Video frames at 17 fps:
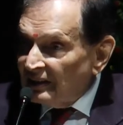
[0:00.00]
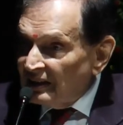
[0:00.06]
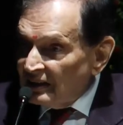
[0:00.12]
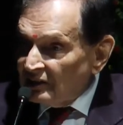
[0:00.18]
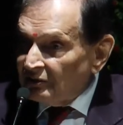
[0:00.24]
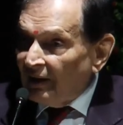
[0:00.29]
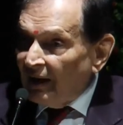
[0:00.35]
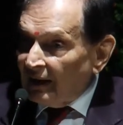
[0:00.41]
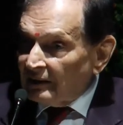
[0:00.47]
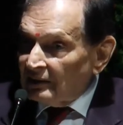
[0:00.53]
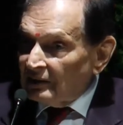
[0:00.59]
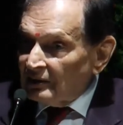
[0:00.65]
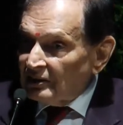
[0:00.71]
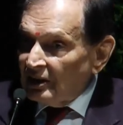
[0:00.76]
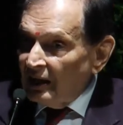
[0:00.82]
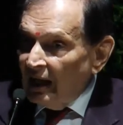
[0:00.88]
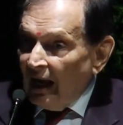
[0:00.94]
these
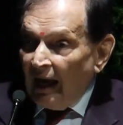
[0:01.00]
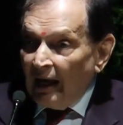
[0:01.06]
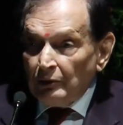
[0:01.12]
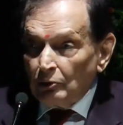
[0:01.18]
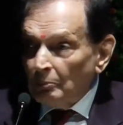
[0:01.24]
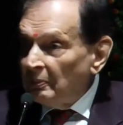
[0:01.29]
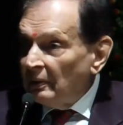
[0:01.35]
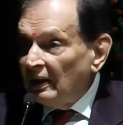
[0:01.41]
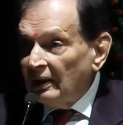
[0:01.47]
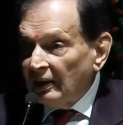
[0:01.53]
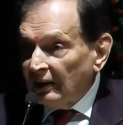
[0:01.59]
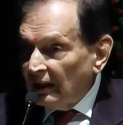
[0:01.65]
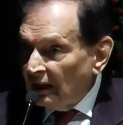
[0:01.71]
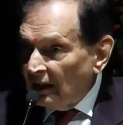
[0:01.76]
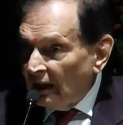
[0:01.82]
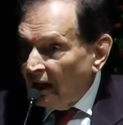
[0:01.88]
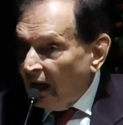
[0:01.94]
factors and to build
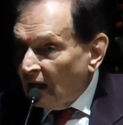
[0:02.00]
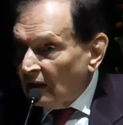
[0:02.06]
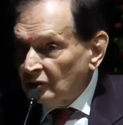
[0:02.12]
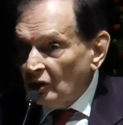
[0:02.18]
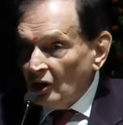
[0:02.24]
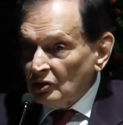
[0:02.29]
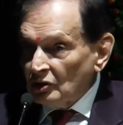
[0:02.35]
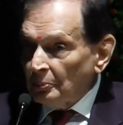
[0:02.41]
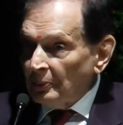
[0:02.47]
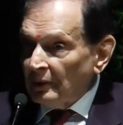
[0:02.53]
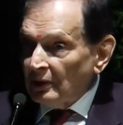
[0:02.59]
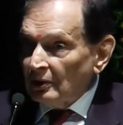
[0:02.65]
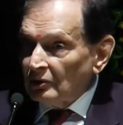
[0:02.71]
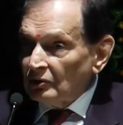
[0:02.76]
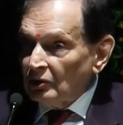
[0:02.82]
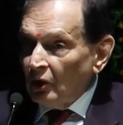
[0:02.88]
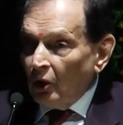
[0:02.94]
again large
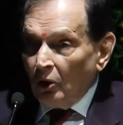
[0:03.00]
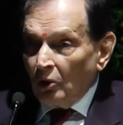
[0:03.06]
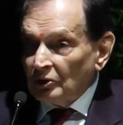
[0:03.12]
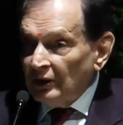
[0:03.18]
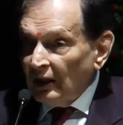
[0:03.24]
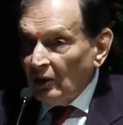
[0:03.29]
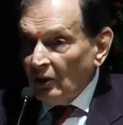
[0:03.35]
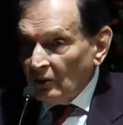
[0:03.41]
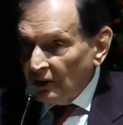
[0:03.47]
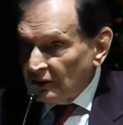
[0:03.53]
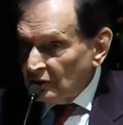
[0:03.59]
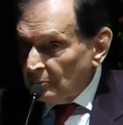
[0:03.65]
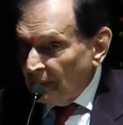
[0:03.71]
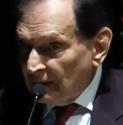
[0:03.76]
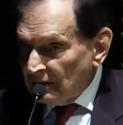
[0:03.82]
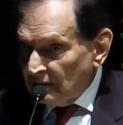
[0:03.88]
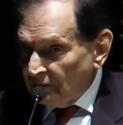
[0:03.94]
hospitals or take on
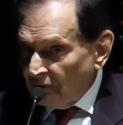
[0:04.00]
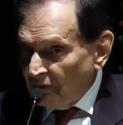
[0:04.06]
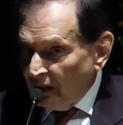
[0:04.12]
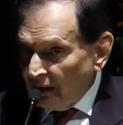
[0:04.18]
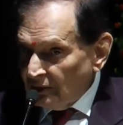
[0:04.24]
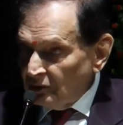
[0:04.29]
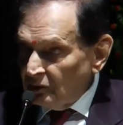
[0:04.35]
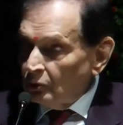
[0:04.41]
expensive drugs.